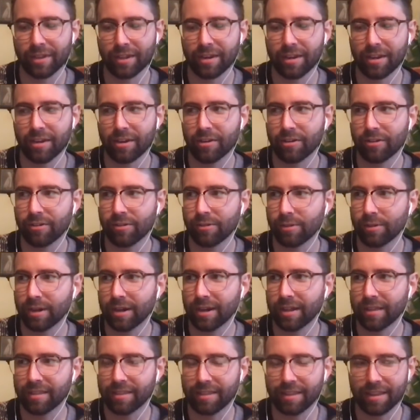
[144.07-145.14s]
I know,
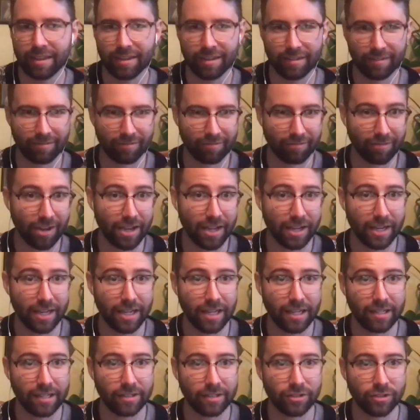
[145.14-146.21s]
I think Ryan
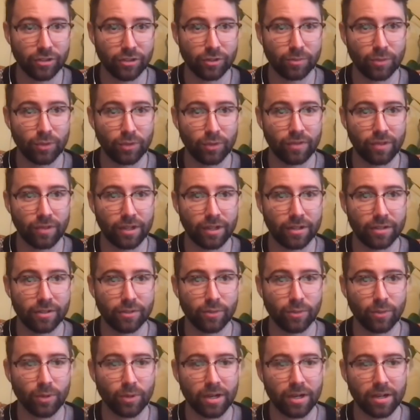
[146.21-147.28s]
Held just moved there
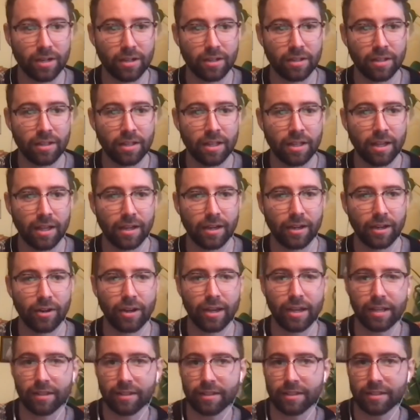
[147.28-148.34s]
as well. I know
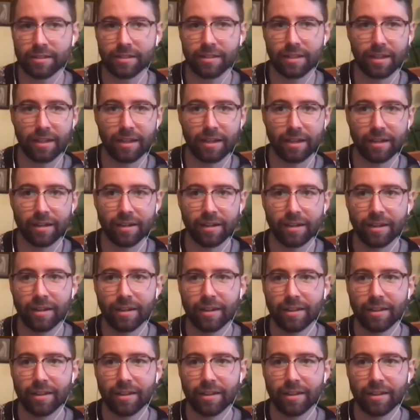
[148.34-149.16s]
Hali's there.